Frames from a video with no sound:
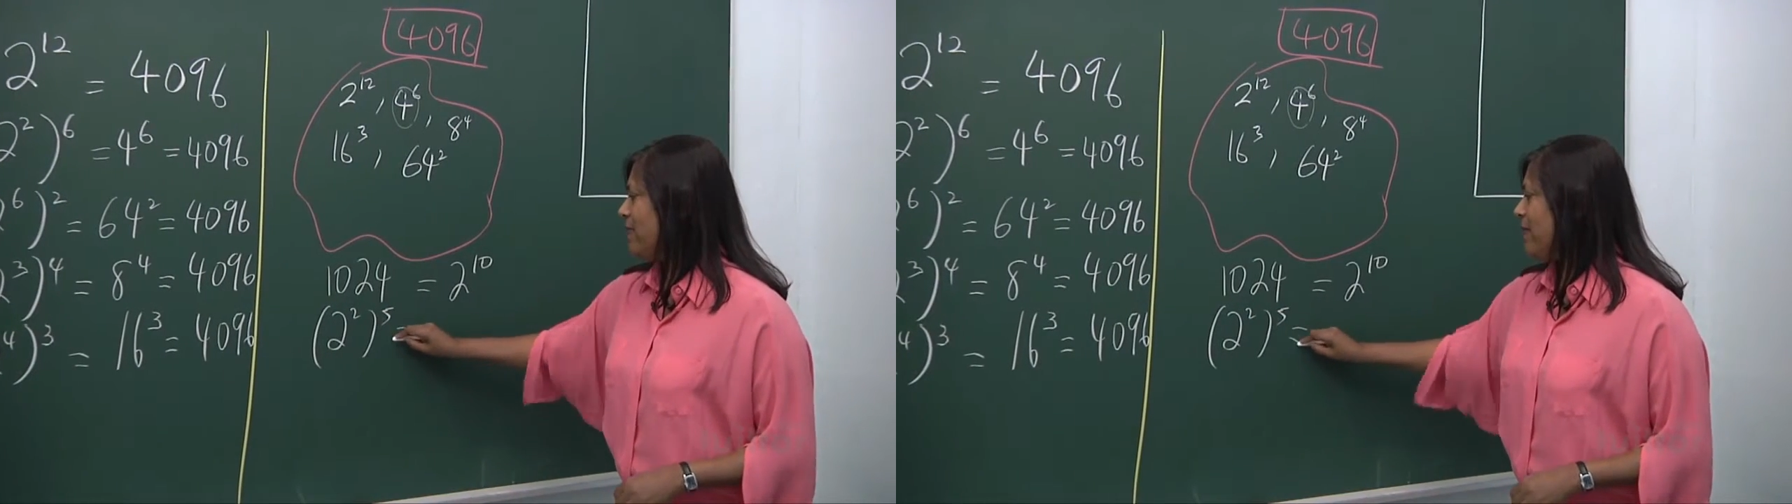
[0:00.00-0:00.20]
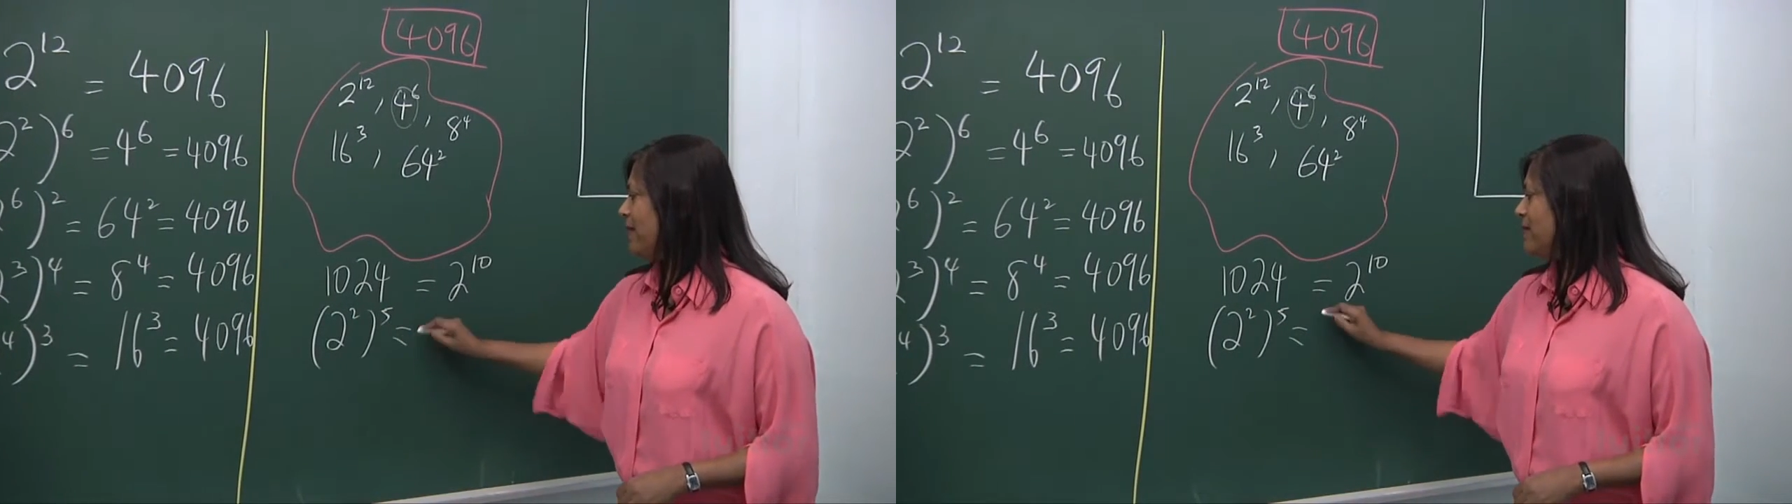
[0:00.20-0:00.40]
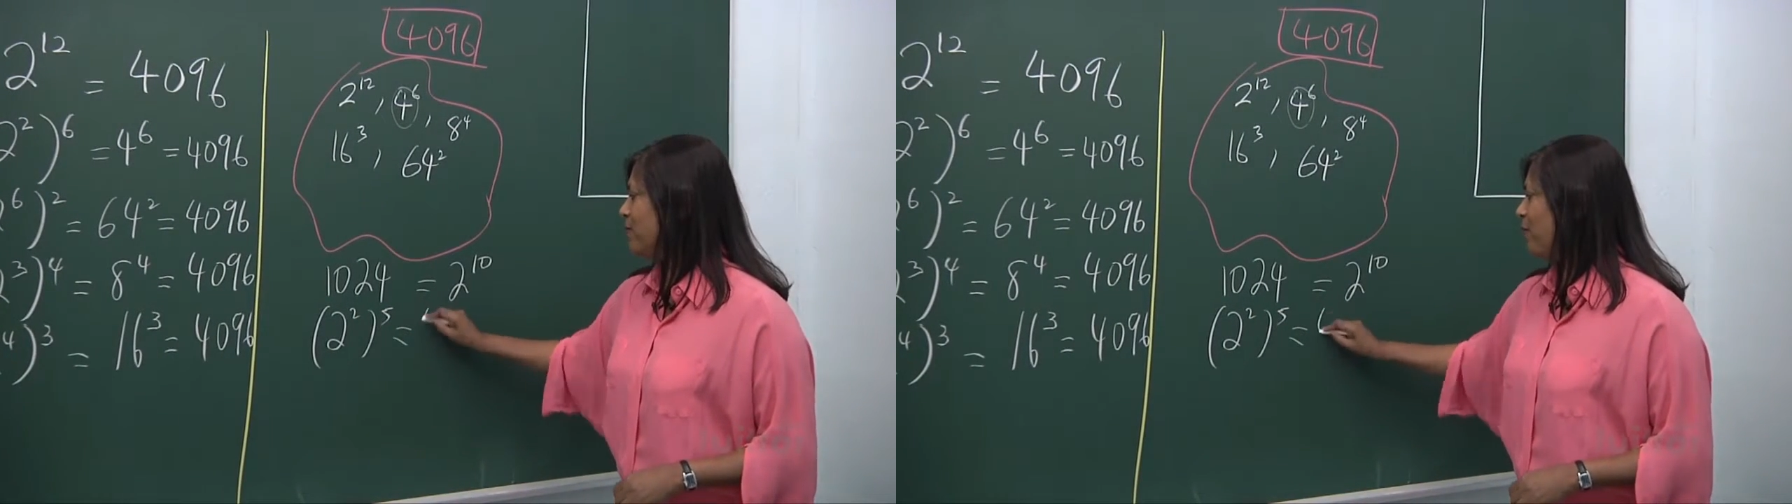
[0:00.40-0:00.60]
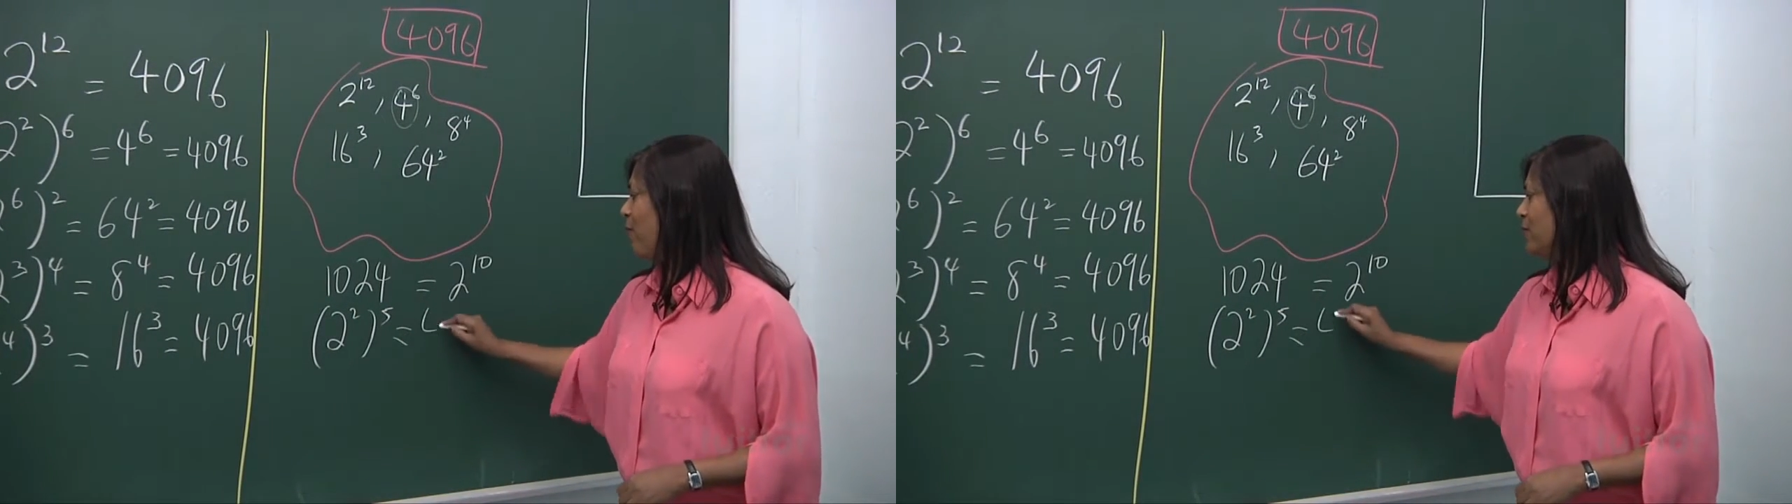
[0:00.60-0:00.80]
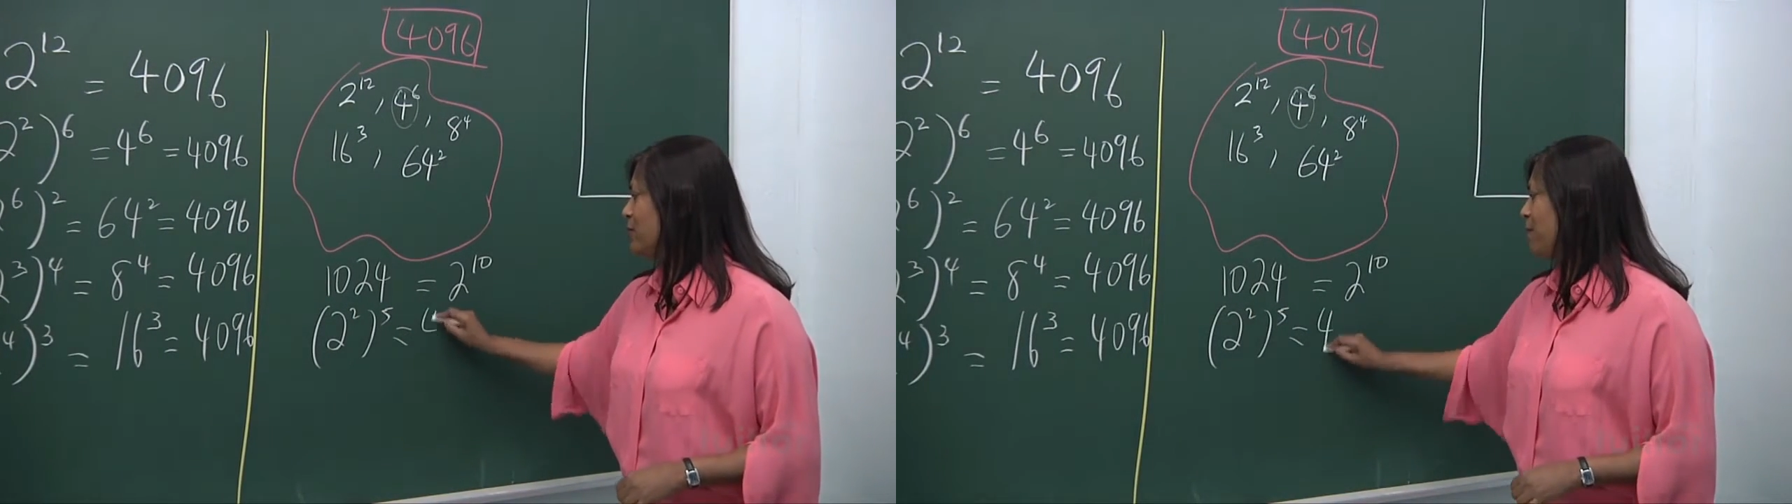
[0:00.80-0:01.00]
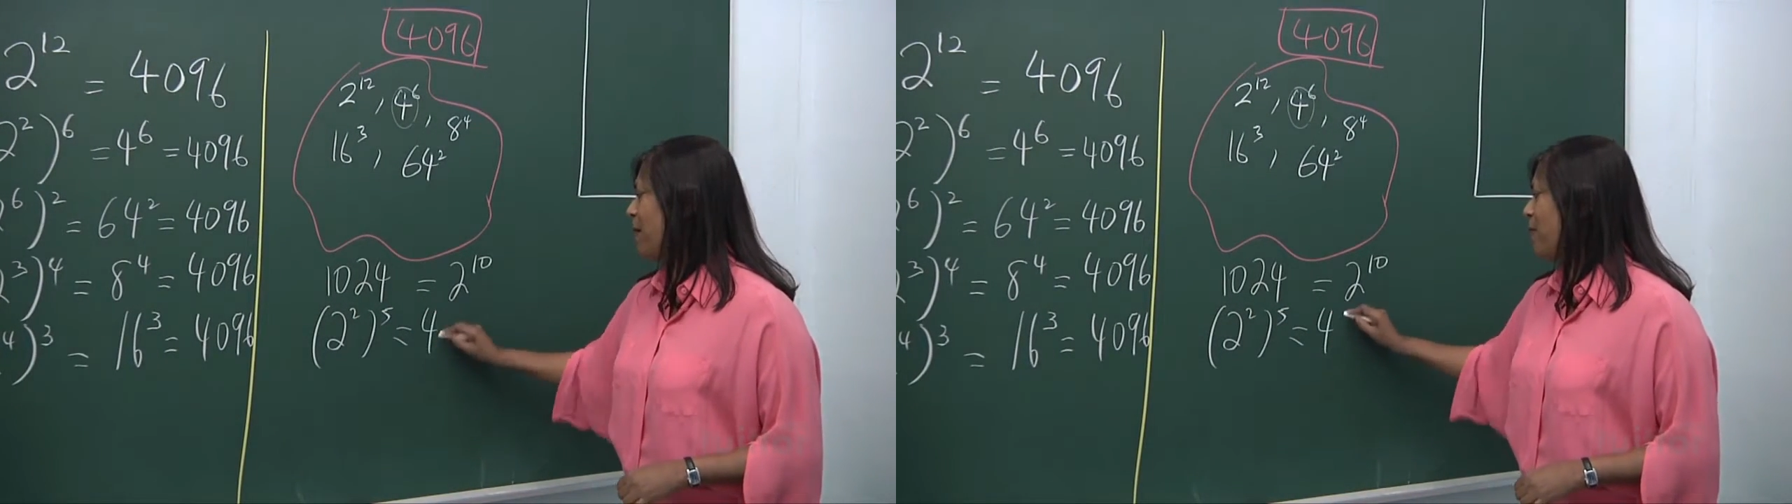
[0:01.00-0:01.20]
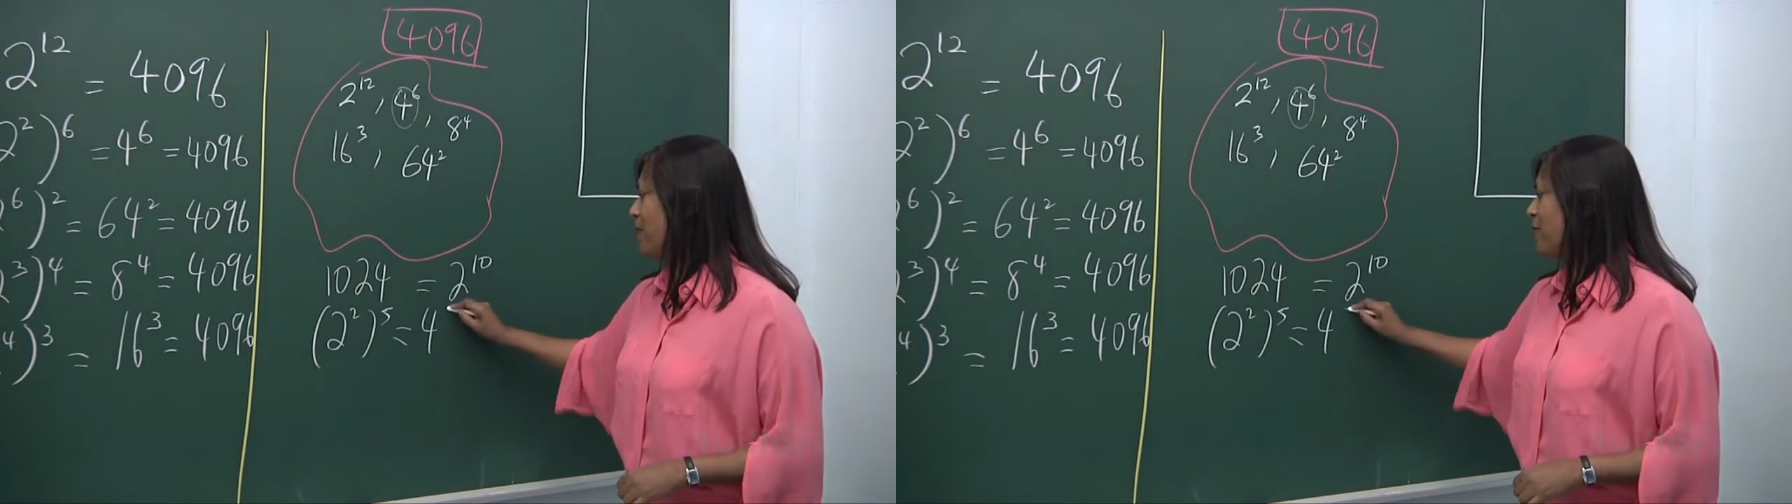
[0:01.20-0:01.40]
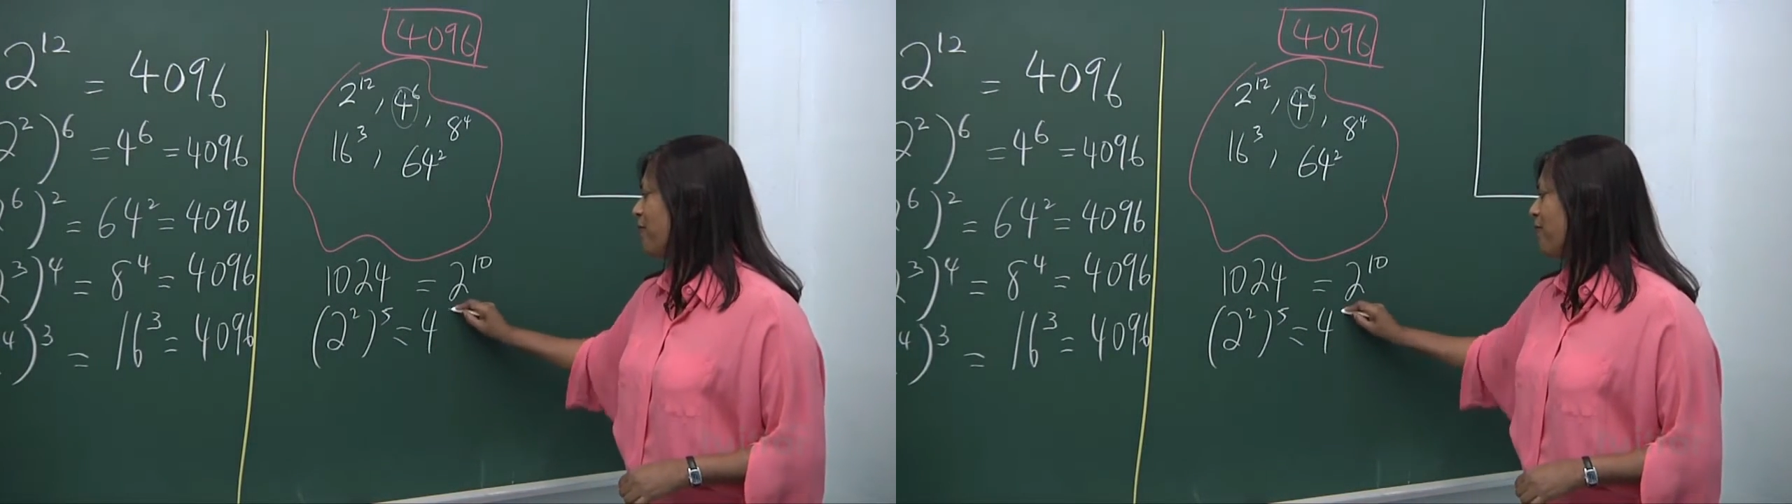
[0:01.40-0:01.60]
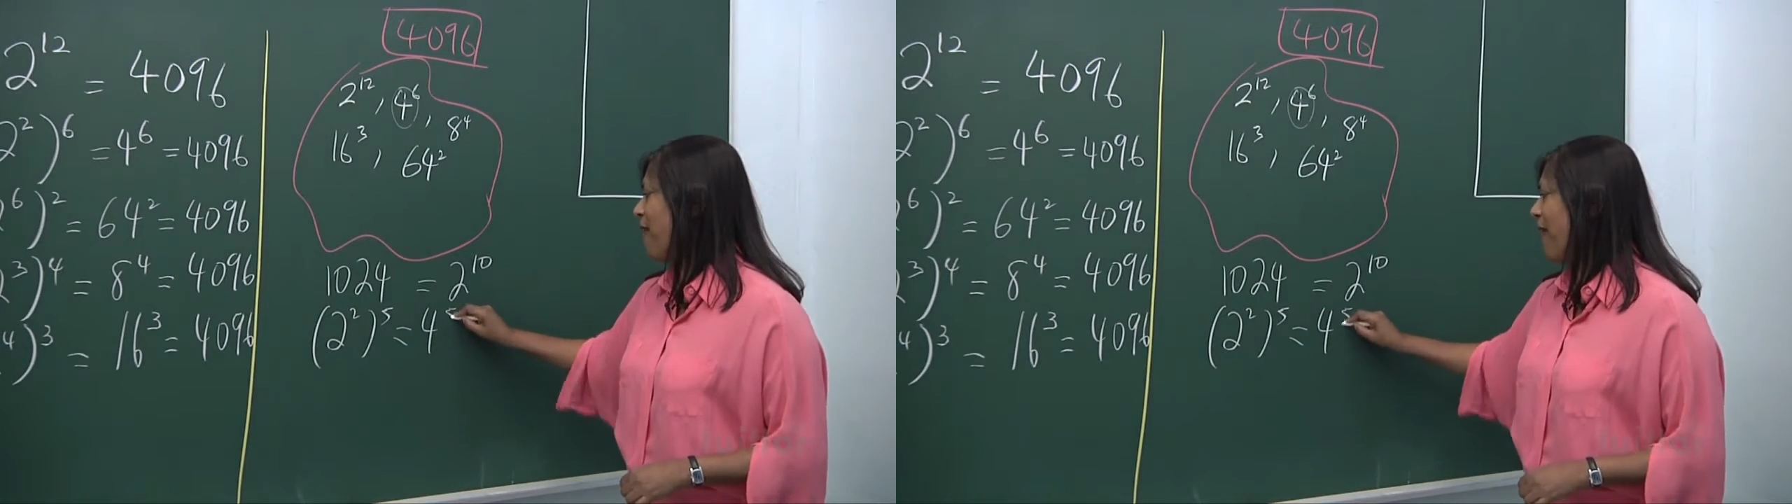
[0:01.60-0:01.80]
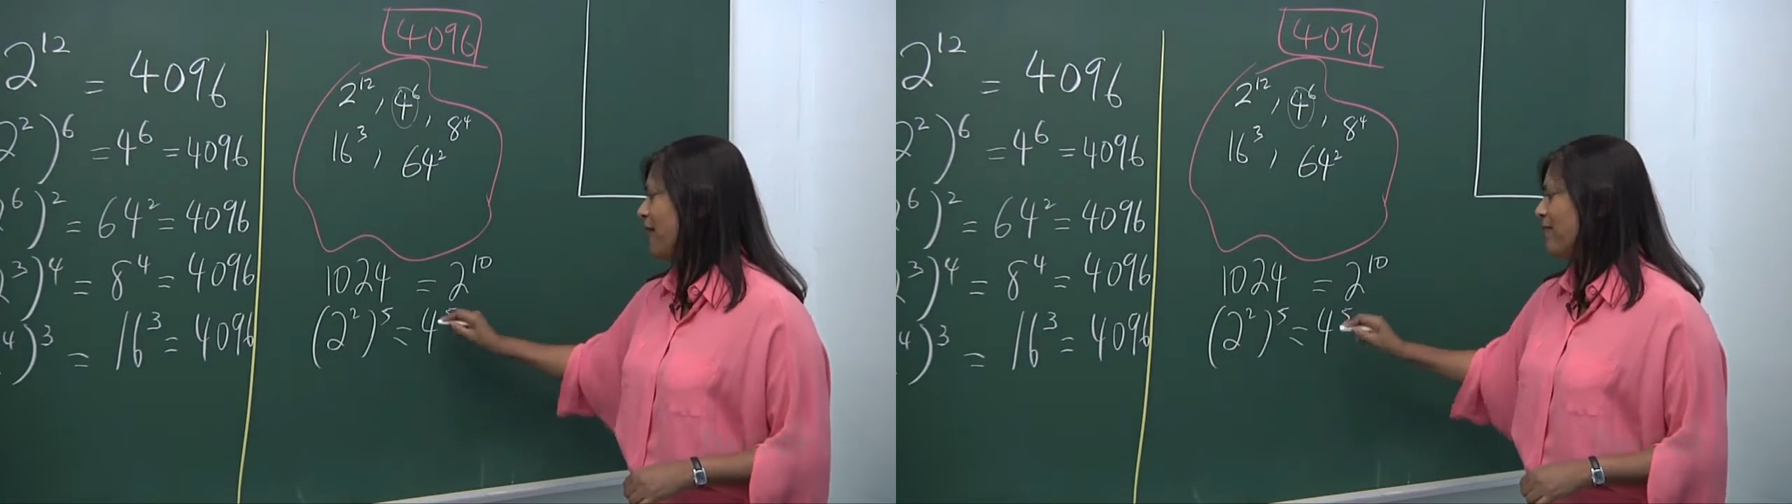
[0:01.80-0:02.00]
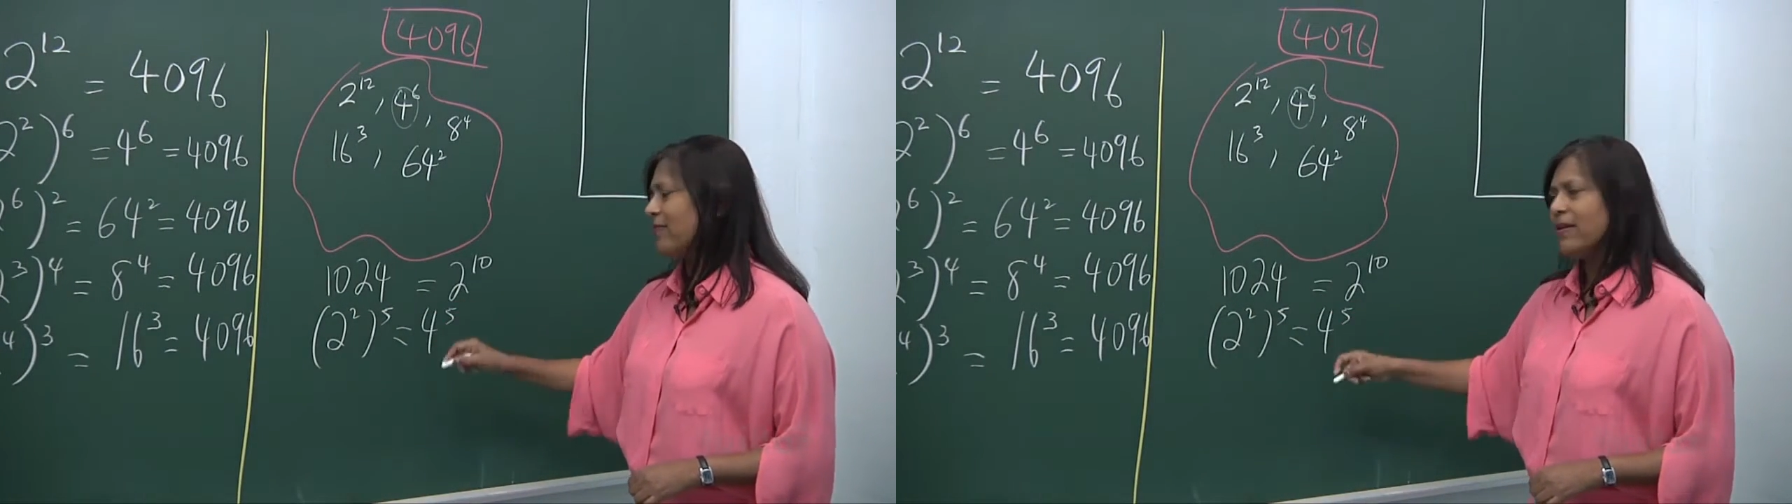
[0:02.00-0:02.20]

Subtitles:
that is 4 to the power of 5.